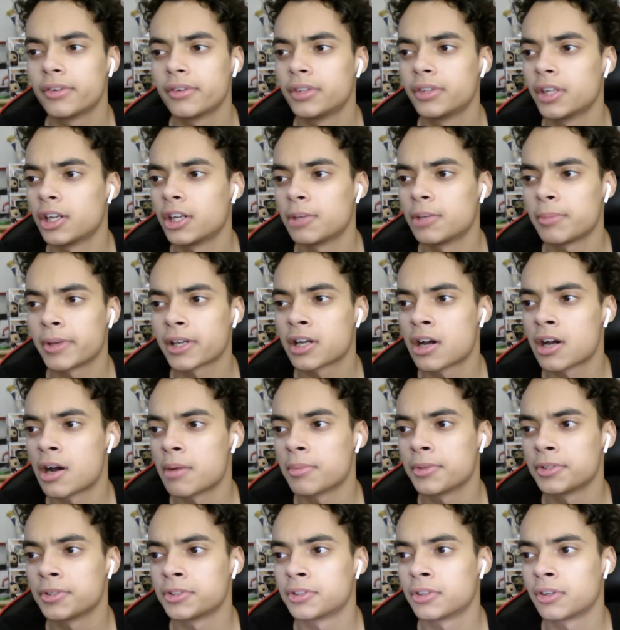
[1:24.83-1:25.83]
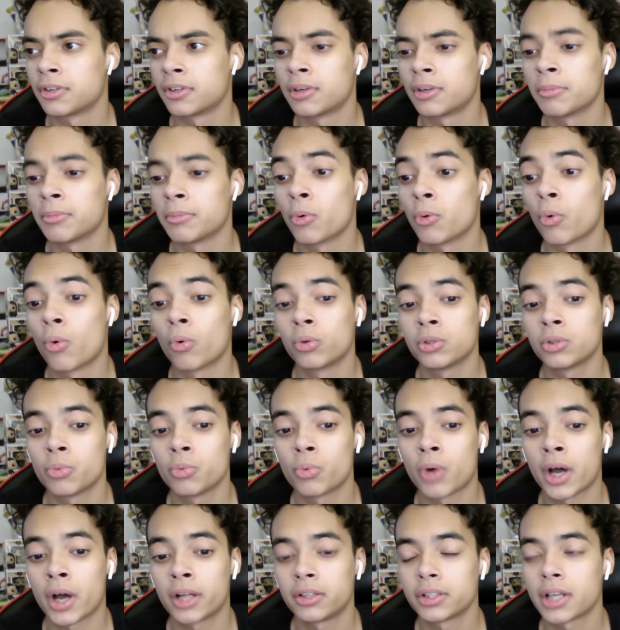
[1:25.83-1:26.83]
None of my comments are, I mean, only,
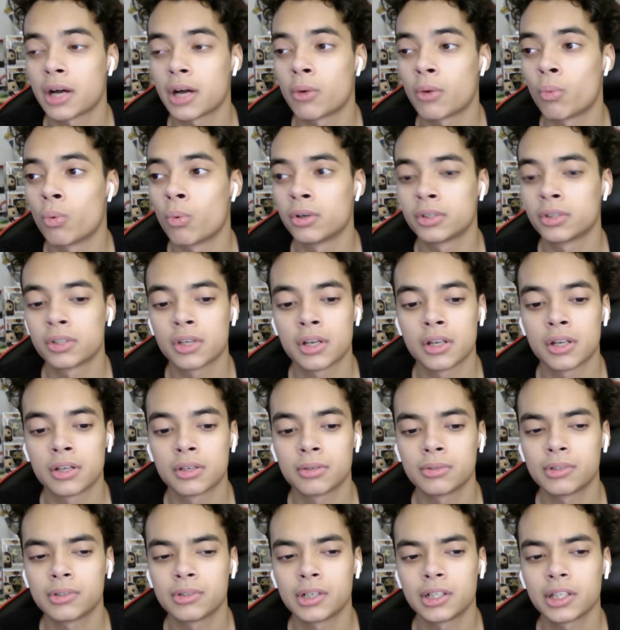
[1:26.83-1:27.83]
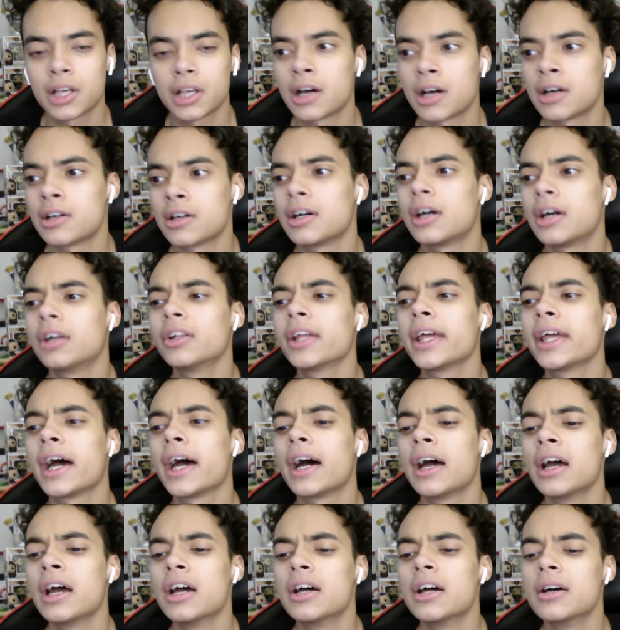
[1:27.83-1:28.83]
I only got one, well, I got, only,
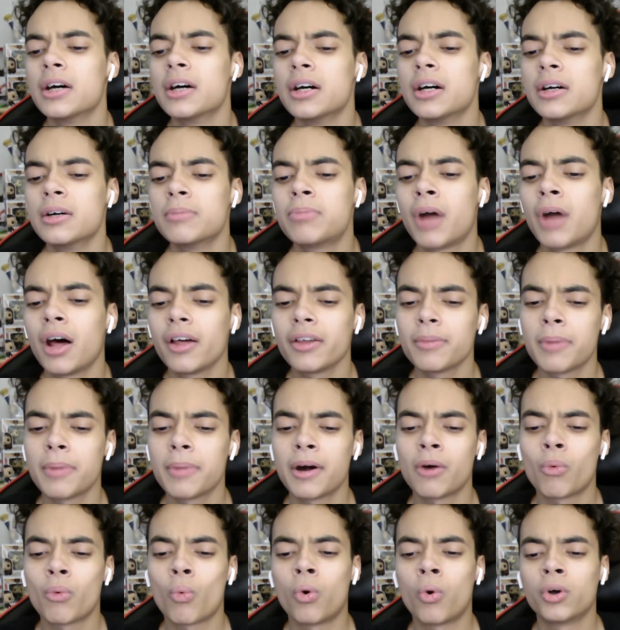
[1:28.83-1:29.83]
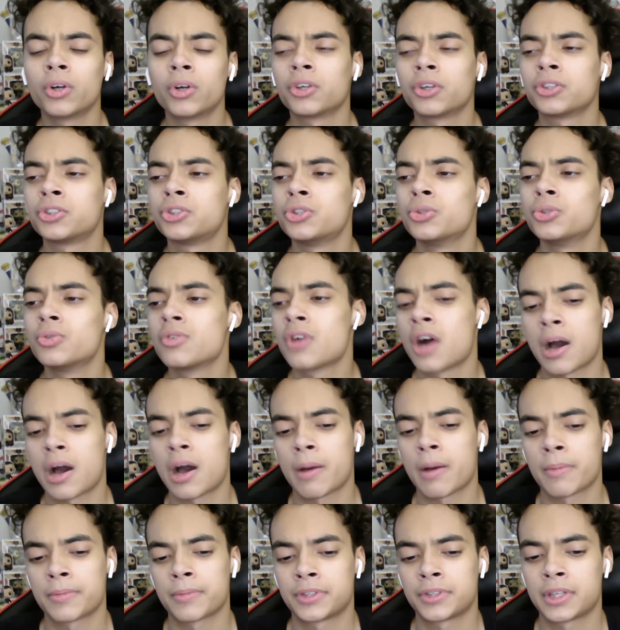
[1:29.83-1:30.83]
probably about one or two
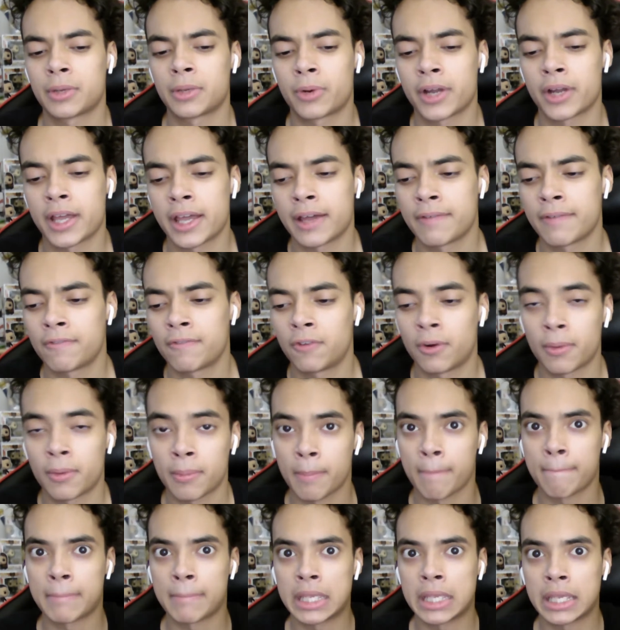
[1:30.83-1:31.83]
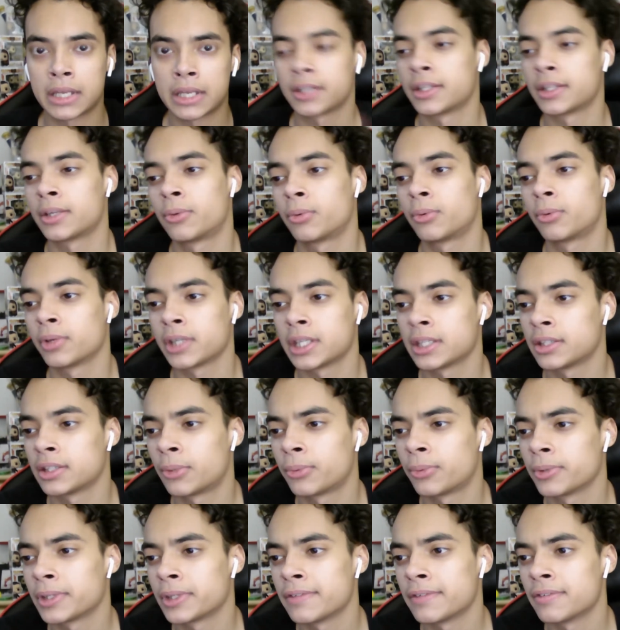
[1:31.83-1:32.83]
comments that were ever mean, and they
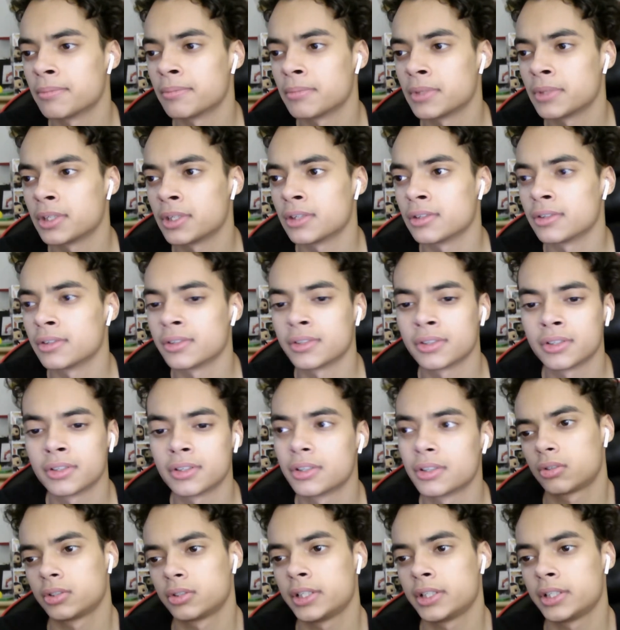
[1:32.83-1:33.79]
weren't even mean.